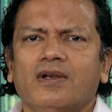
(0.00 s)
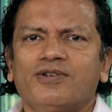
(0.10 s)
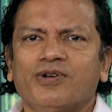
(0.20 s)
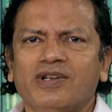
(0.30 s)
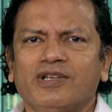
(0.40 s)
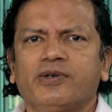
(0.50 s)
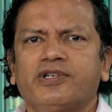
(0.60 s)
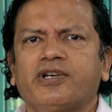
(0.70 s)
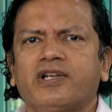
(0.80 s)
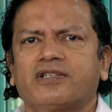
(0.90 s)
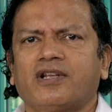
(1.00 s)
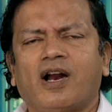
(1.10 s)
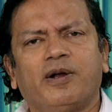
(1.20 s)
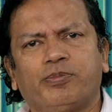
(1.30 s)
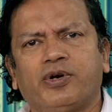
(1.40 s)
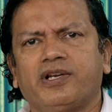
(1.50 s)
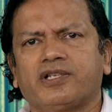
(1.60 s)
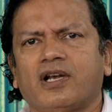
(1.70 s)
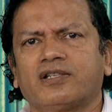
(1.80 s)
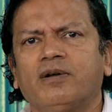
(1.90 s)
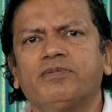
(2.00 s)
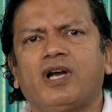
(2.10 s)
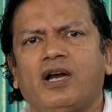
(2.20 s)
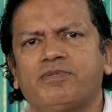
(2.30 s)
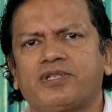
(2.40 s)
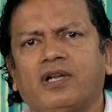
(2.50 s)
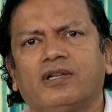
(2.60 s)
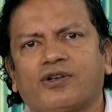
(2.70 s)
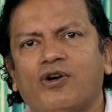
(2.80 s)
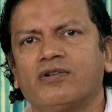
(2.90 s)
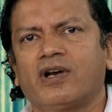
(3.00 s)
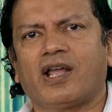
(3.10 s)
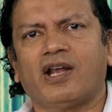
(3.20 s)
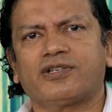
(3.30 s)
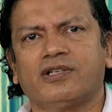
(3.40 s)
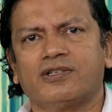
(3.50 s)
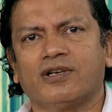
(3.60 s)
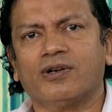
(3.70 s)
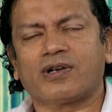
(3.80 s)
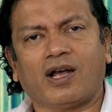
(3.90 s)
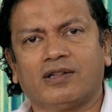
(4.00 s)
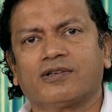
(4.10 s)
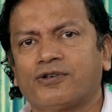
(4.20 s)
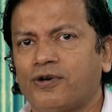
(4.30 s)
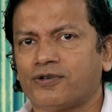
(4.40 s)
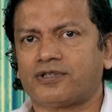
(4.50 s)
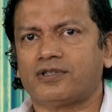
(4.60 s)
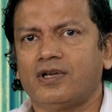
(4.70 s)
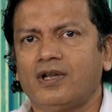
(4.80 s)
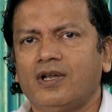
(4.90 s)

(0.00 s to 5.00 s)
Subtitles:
During the retreats that I preach, I sometimes tell the congregation to look at the cross,